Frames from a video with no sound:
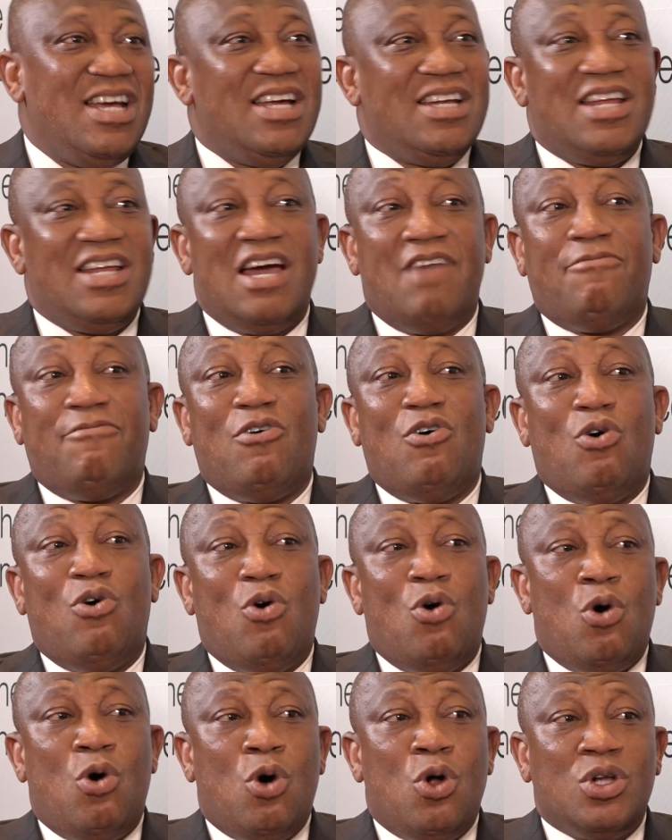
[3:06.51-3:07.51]
they have
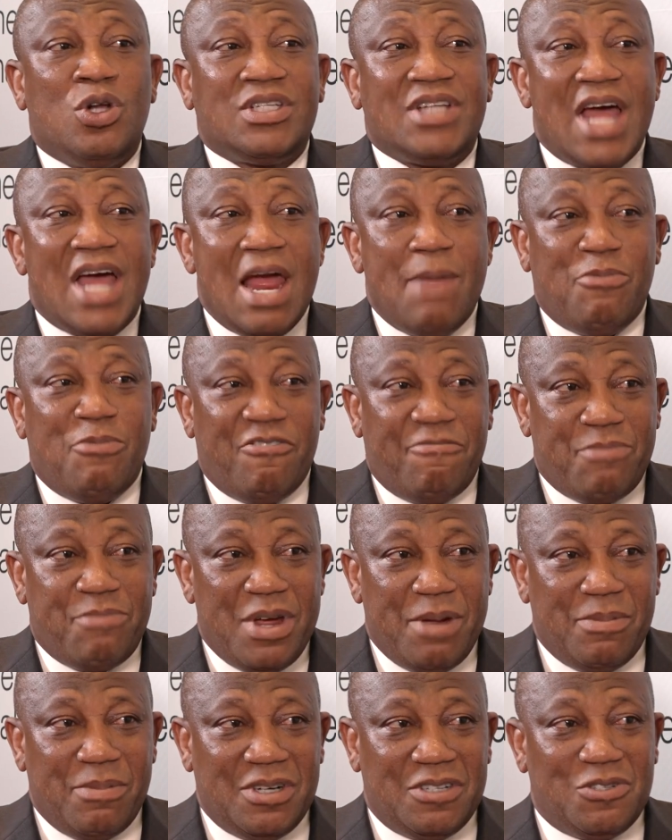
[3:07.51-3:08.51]
all type of
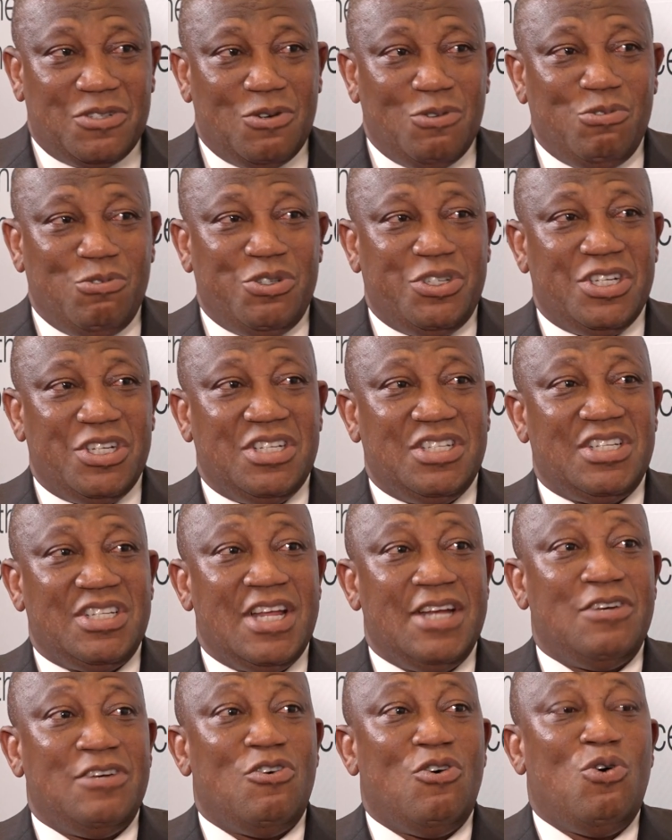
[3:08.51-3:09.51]
payment solutions
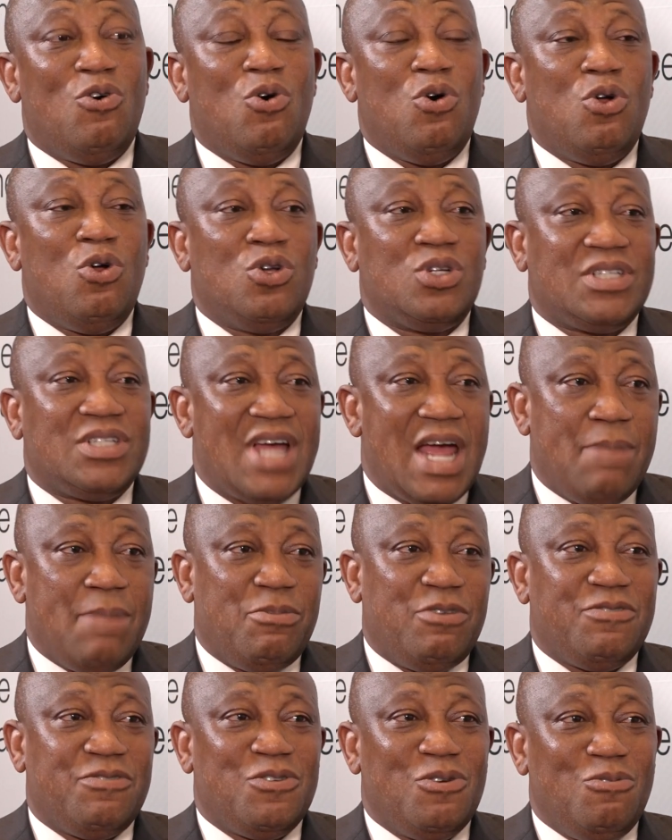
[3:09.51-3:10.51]
and all type
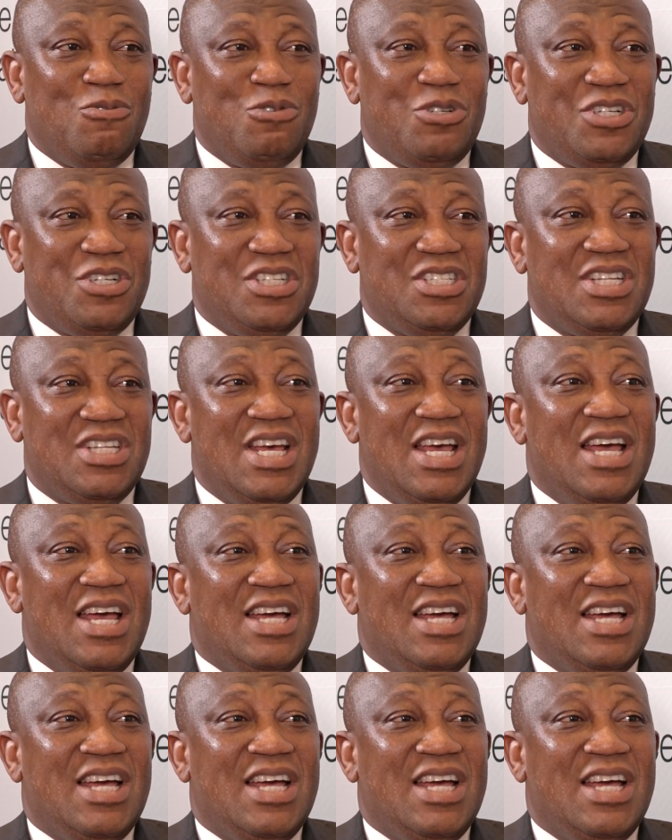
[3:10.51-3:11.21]
of solutions